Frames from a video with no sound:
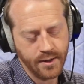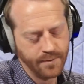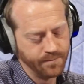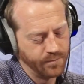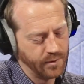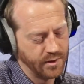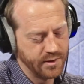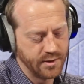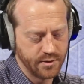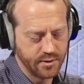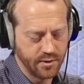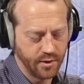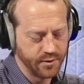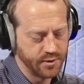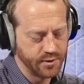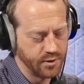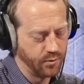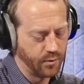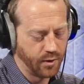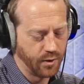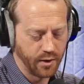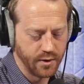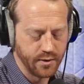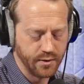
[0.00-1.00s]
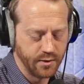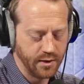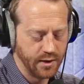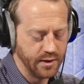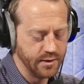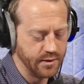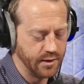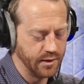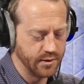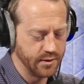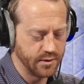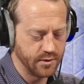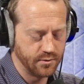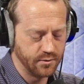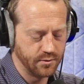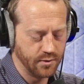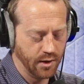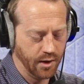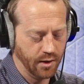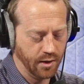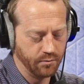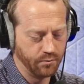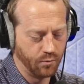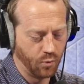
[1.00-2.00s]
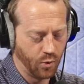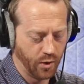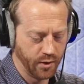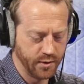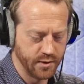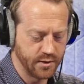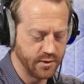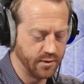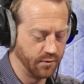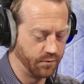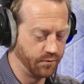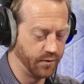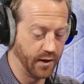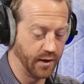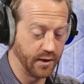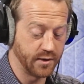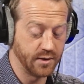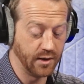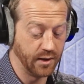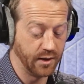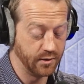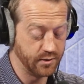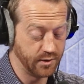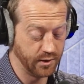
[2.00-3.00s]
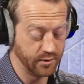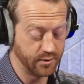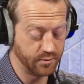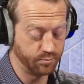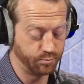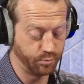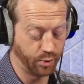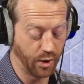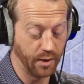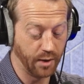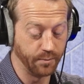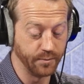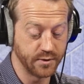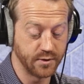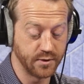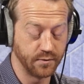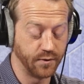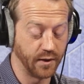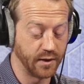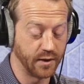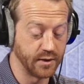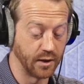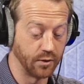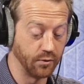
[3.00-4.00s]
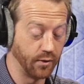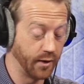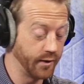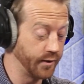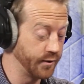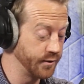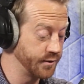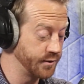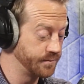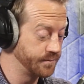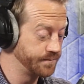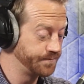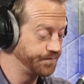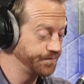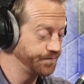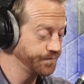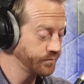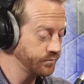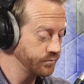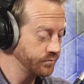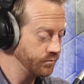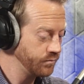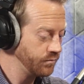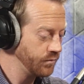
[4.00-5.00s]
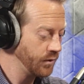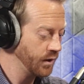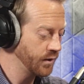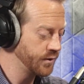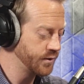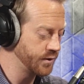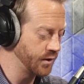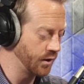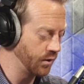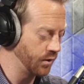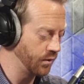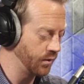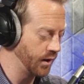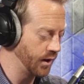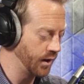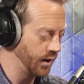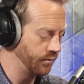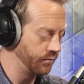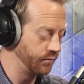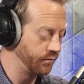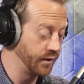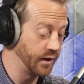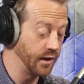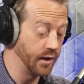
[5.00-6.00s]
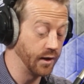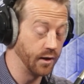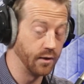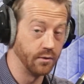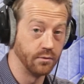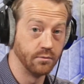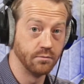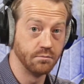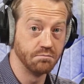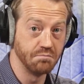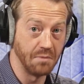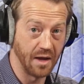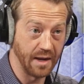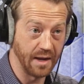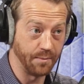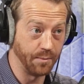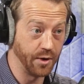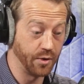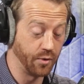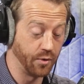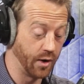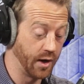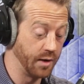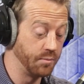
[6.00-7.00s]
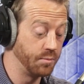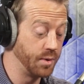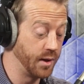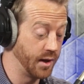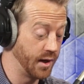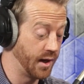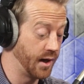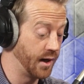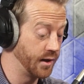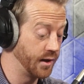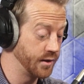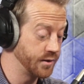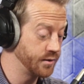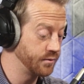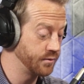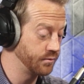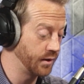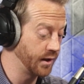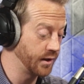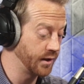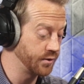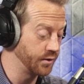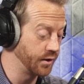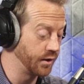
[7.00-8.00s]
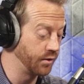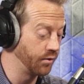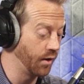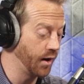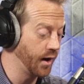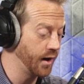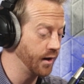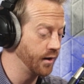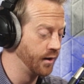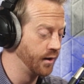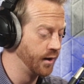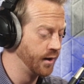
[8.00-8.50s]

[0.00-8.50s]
This is also one of the easiest ones to fix, easiest problems to fix in runners. So via AMIT or NPI is actually great.